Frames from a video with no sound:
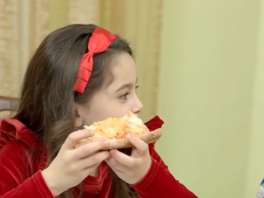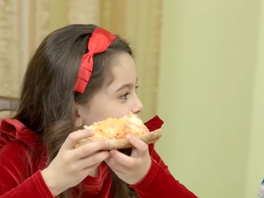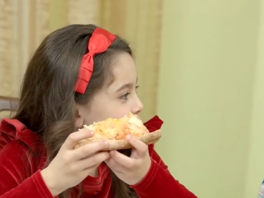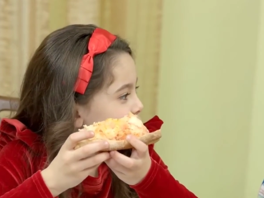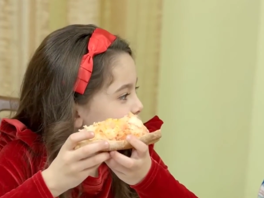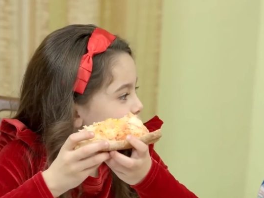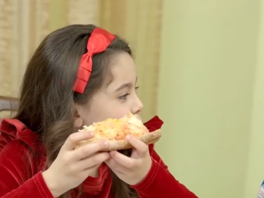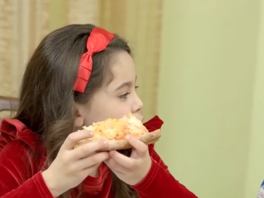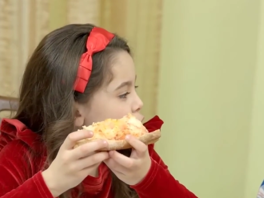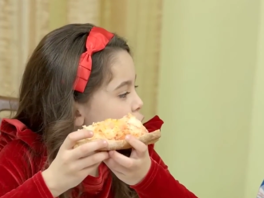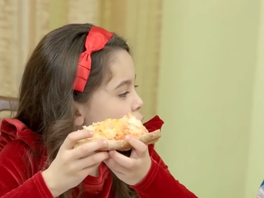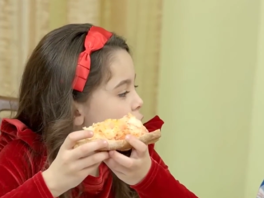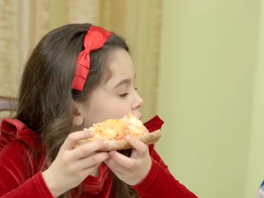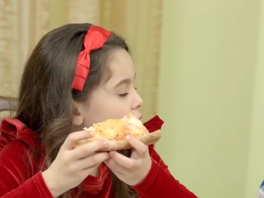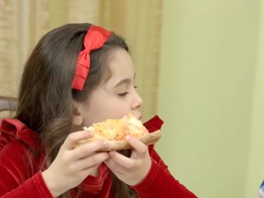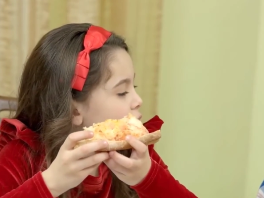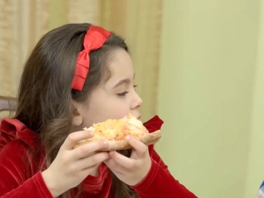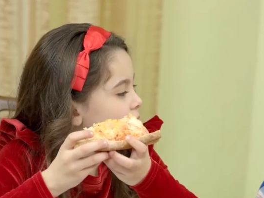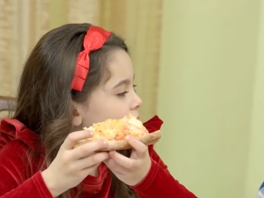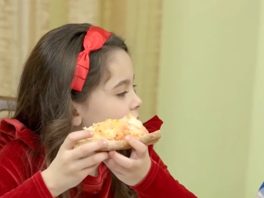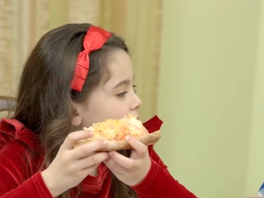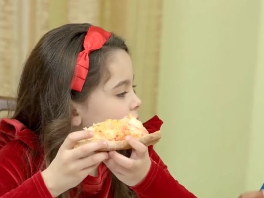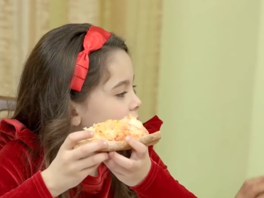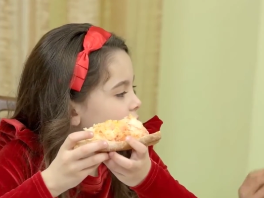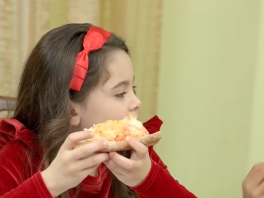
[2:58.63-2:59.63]
and youthful.
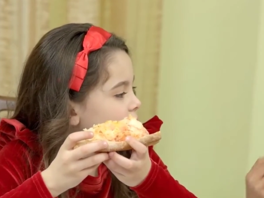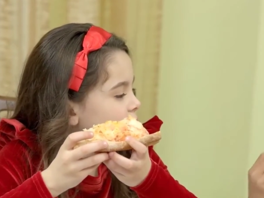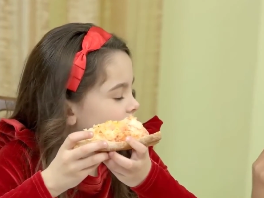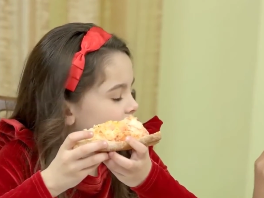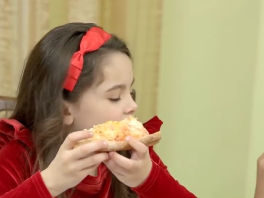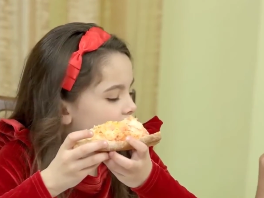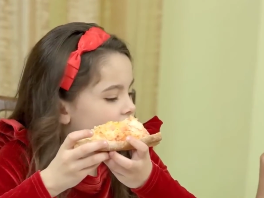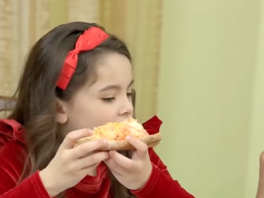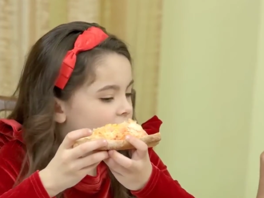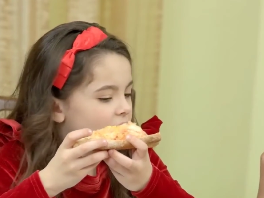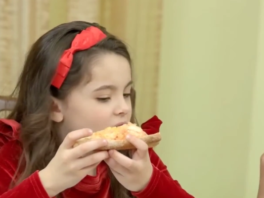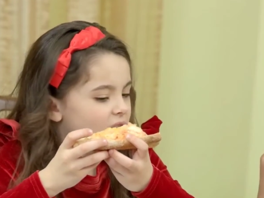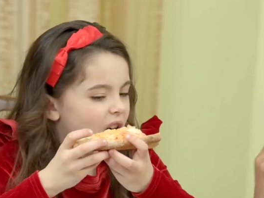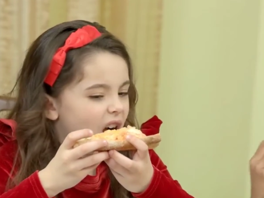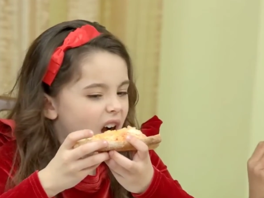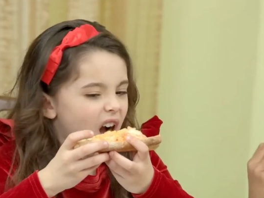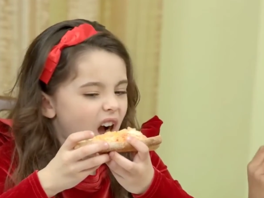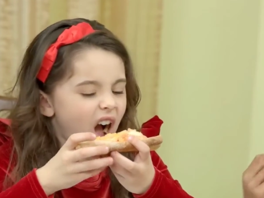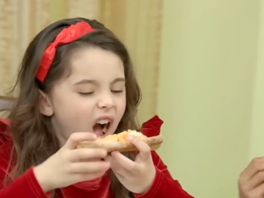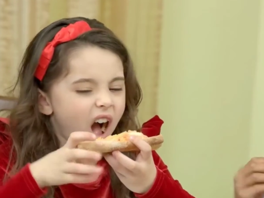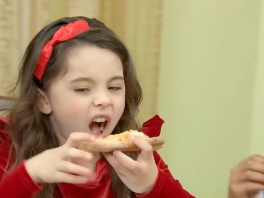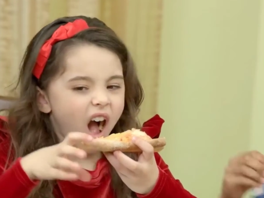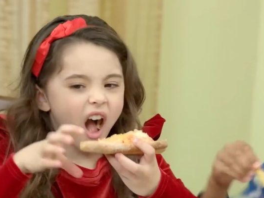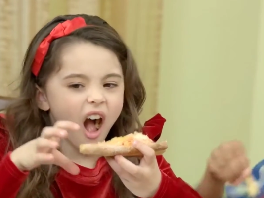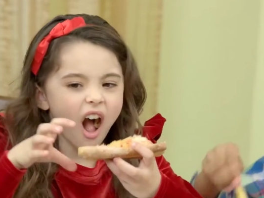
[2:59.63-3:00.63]
One
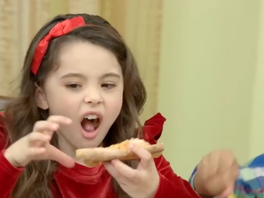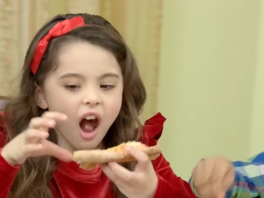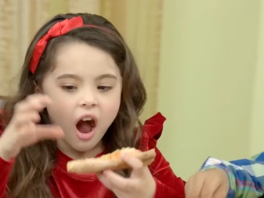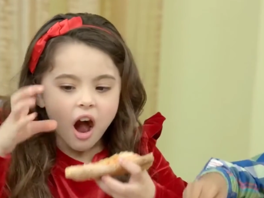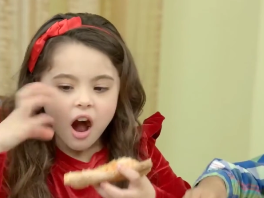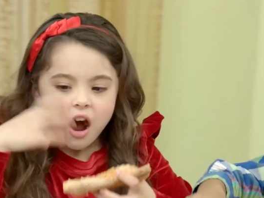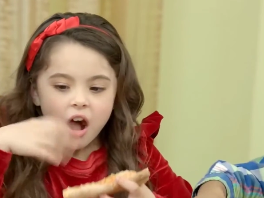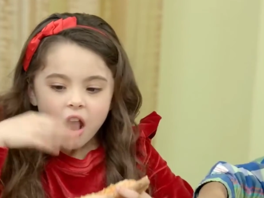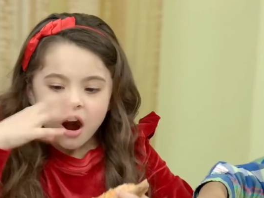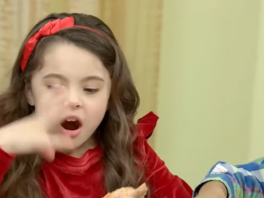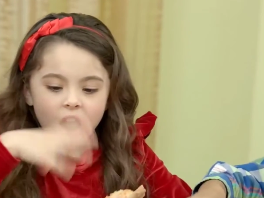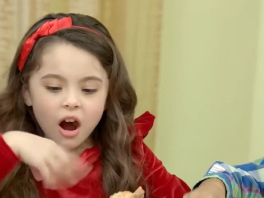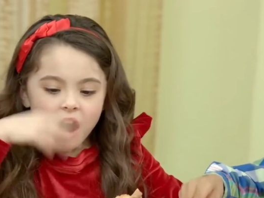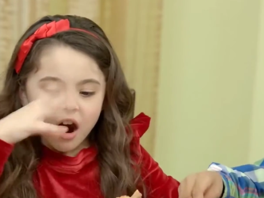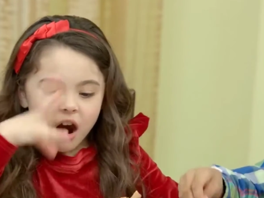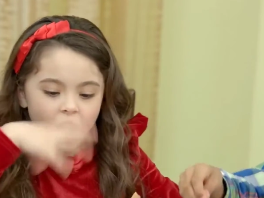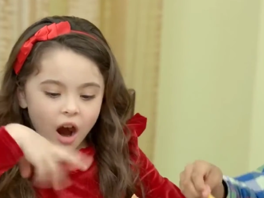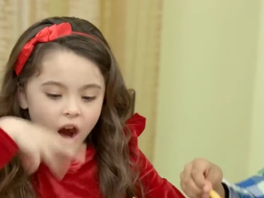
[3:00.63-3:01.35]
major underminer